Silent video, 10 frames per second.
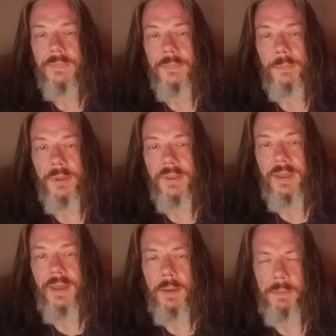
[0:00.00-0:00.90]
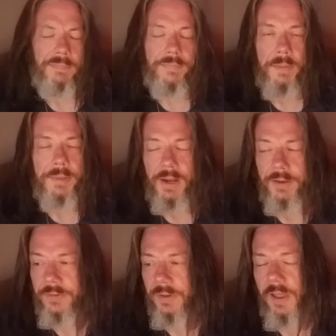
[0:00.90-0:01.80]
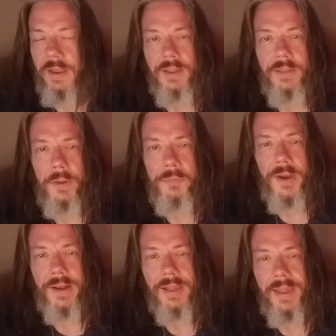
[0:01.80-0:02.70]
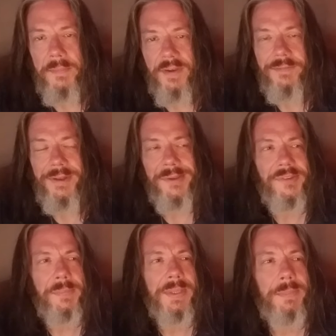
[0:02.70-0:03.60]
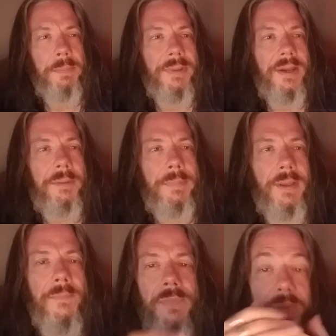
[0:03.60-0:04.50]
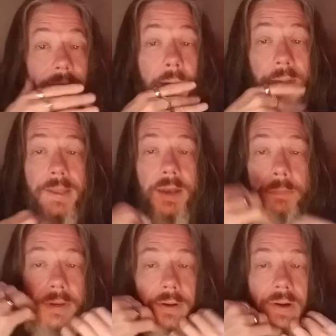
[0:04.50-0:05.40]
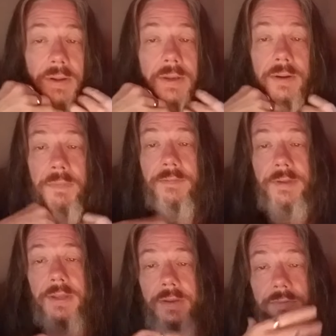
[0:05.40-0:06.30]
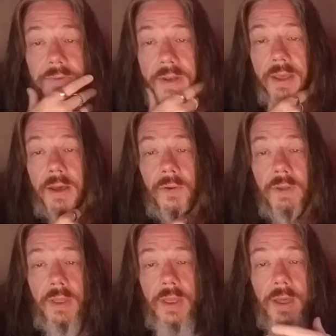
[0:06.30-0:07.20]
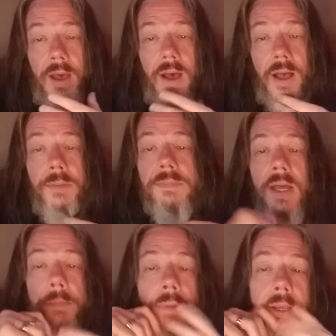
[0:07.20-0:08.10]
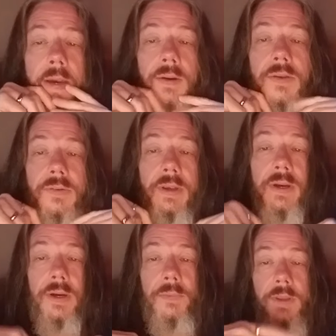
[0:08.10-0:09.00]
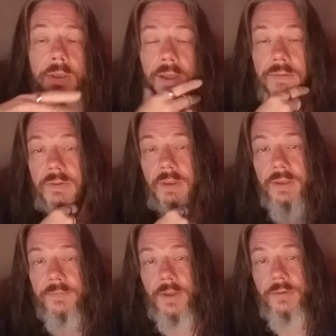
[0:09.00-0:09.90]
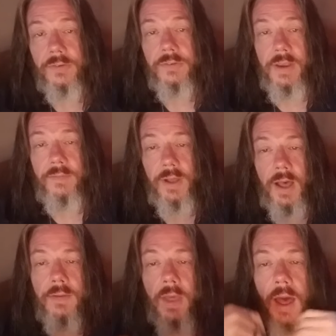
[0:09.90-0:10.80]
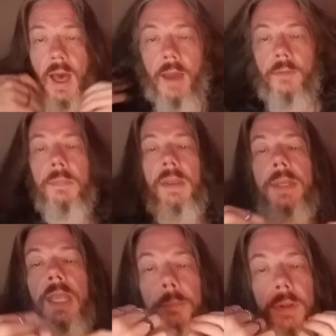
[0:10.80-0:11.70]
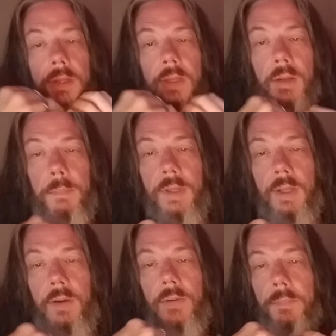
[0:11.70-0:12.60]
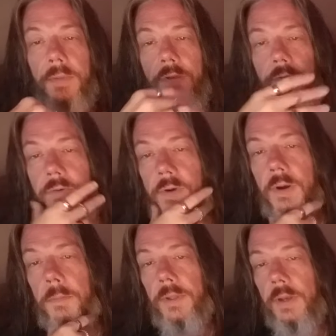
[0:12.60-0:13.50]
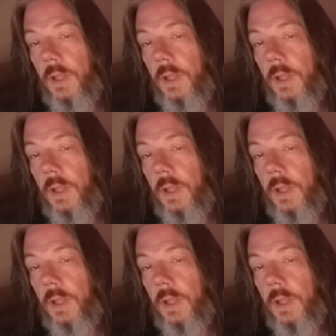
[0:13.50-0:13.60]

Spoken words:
But yeah, and probably not as good lighting now. I'm trying to light my videos up a little bit better. But yeah, without a beard earlier in my videos. So now I'd be curious to hear what you guys think, if I should shave it off. I would maybe keep it a little bit lower. I'm not sure, but